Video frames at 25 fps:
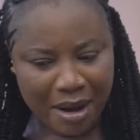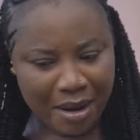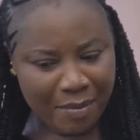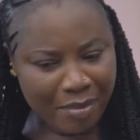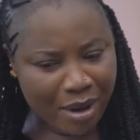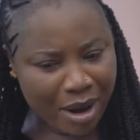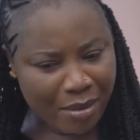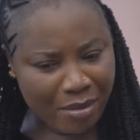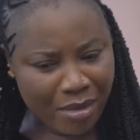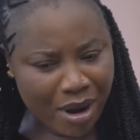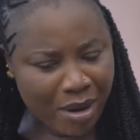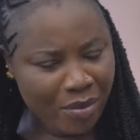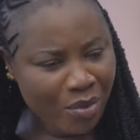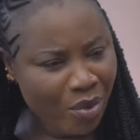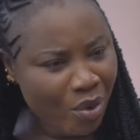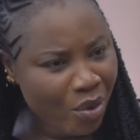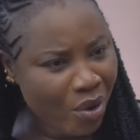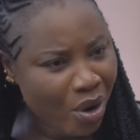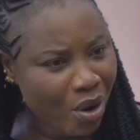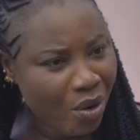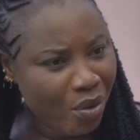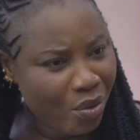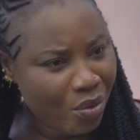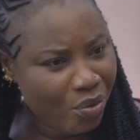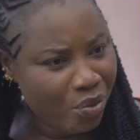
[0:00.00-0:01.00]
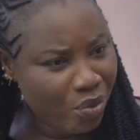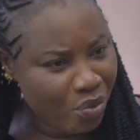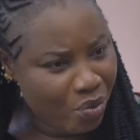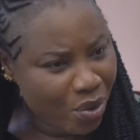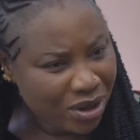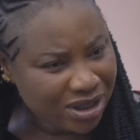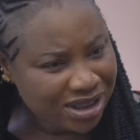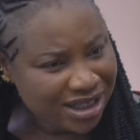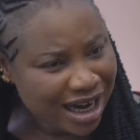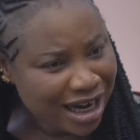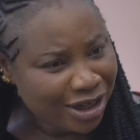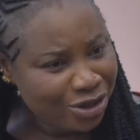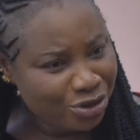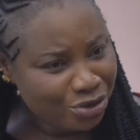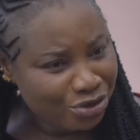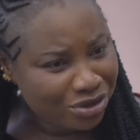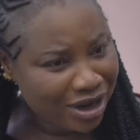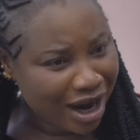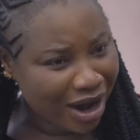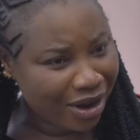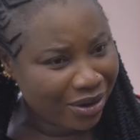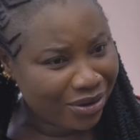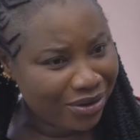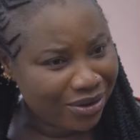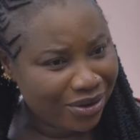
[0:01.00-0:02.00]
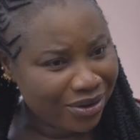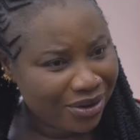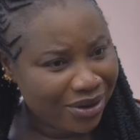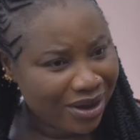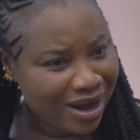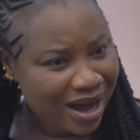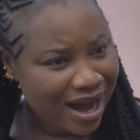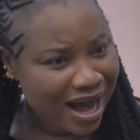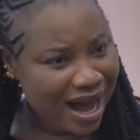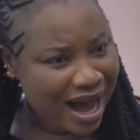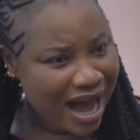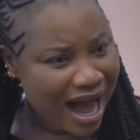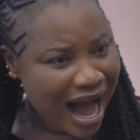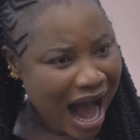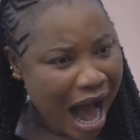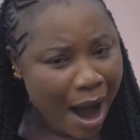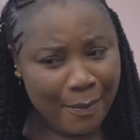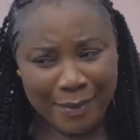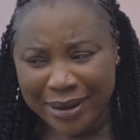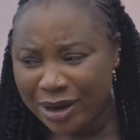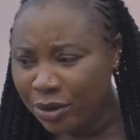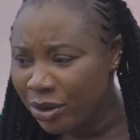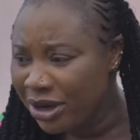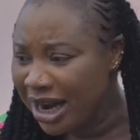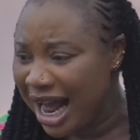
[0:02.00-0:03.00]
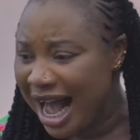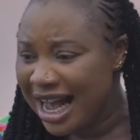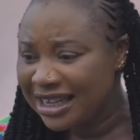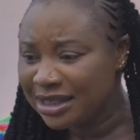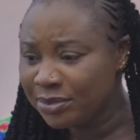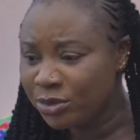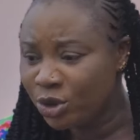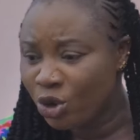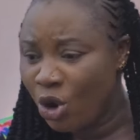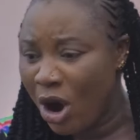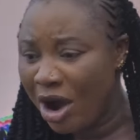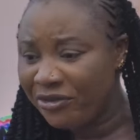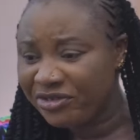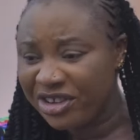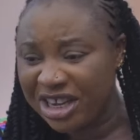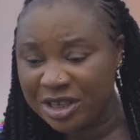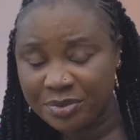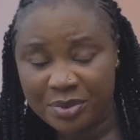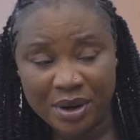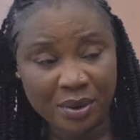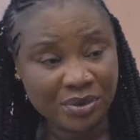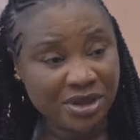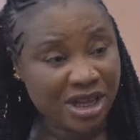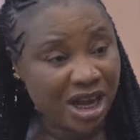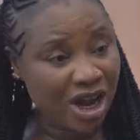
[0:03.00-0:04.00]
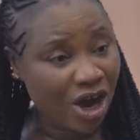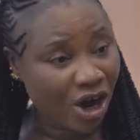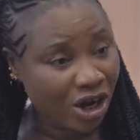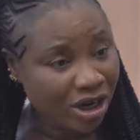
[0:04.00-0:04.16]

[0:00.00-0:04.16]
But Mom, what did I do now? Am I going to ask him to go after his brother with a